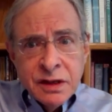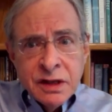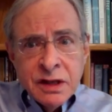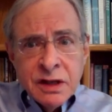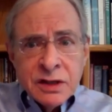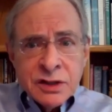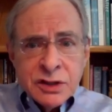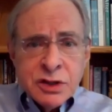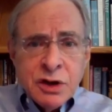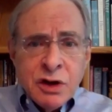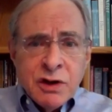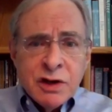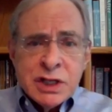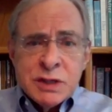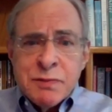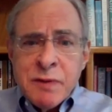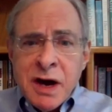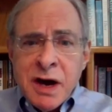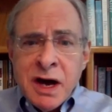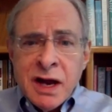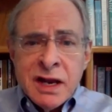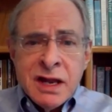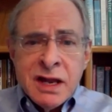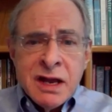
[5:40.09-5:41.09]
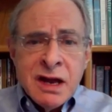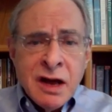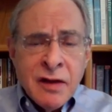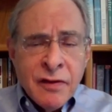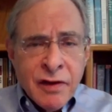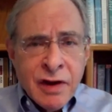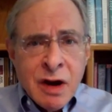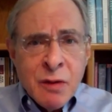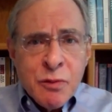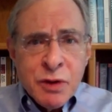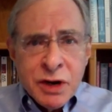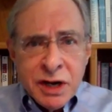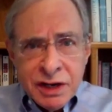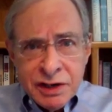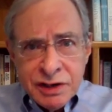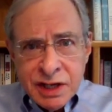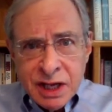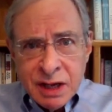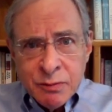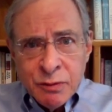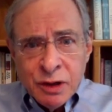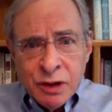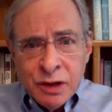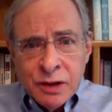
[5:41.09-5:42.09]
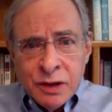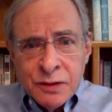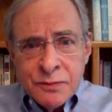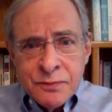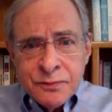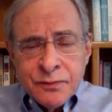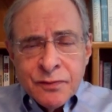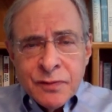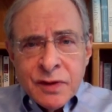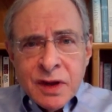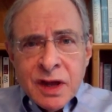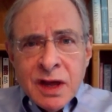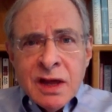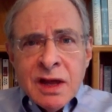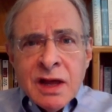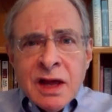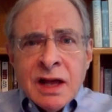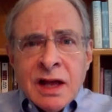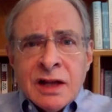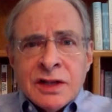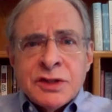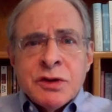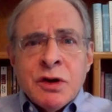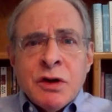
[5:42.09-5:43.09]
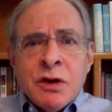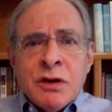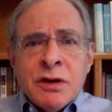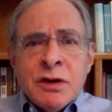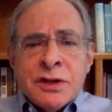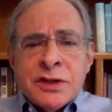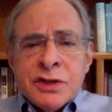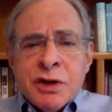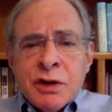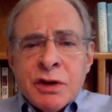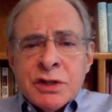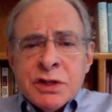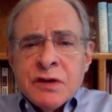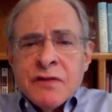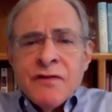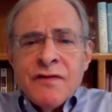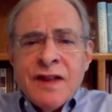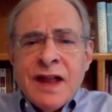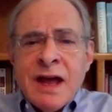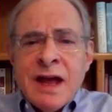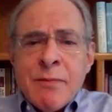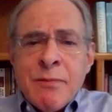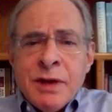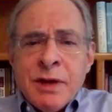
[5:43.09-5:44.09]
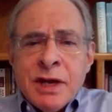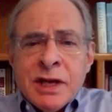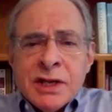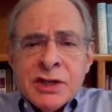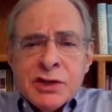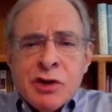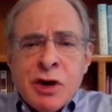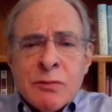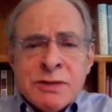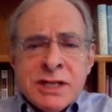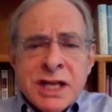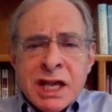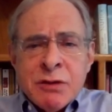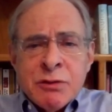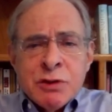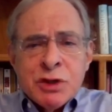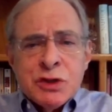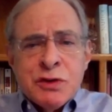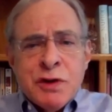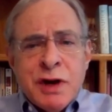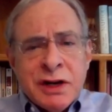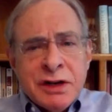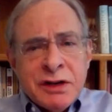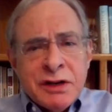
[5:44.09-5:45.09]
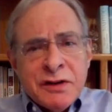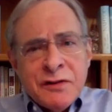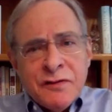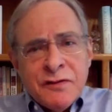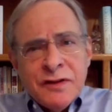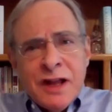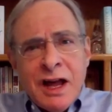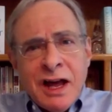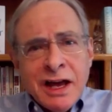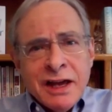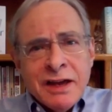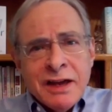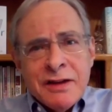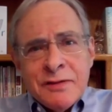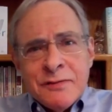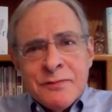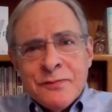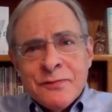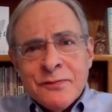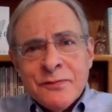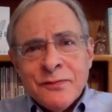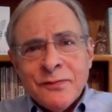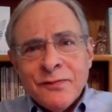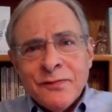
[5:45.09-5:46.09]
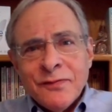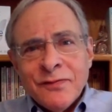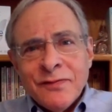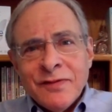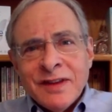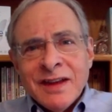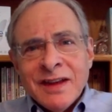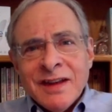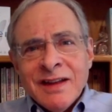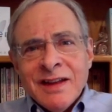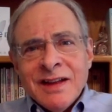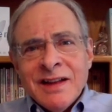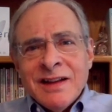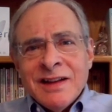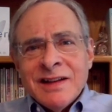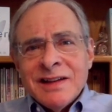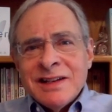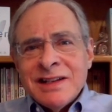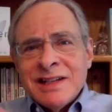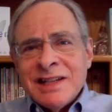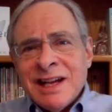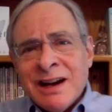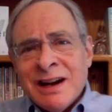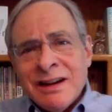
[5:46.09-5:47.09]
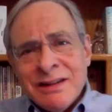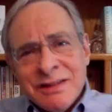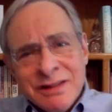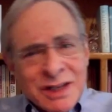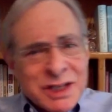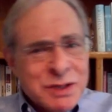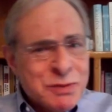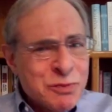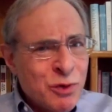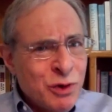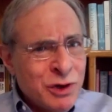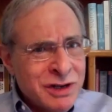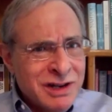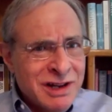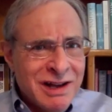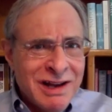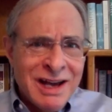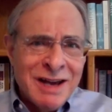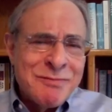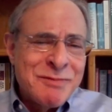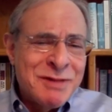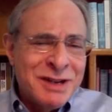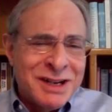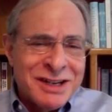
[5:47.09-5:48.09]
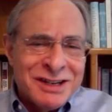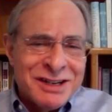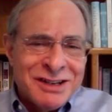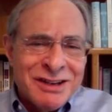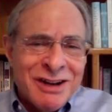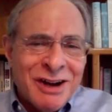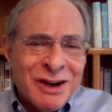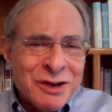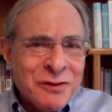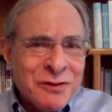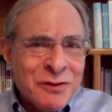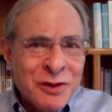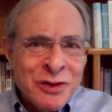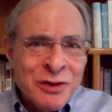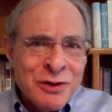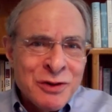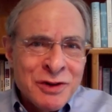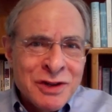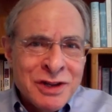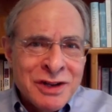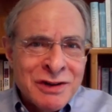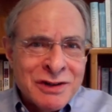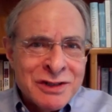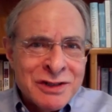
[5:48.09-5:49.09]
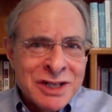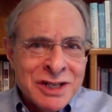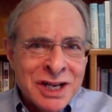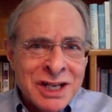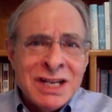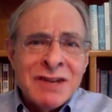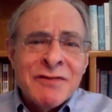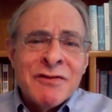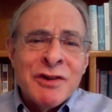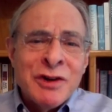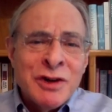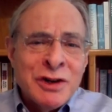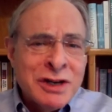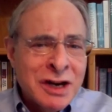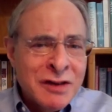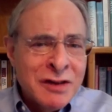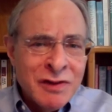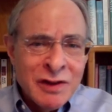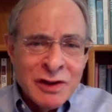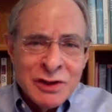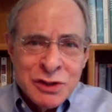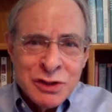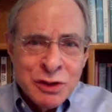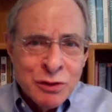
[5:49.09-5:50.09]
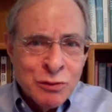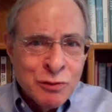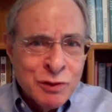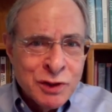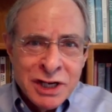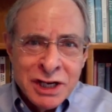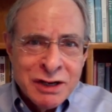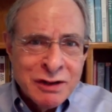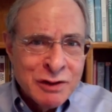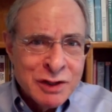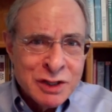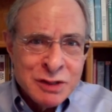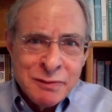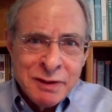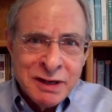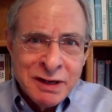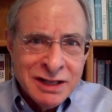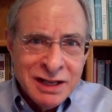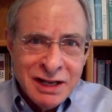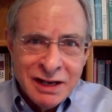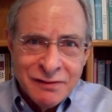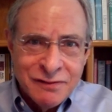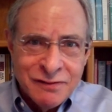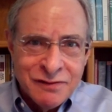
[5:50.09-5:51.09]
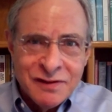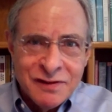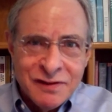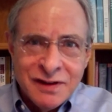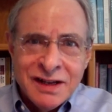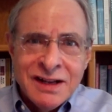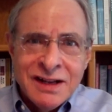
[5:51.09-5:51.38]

saw his body on the operating table, and saw his surgeon flapping his arms like he was trying to fly. Now, at this point, I've been a doctor for 30 years. I'd never heard anything so ridiculous in my life.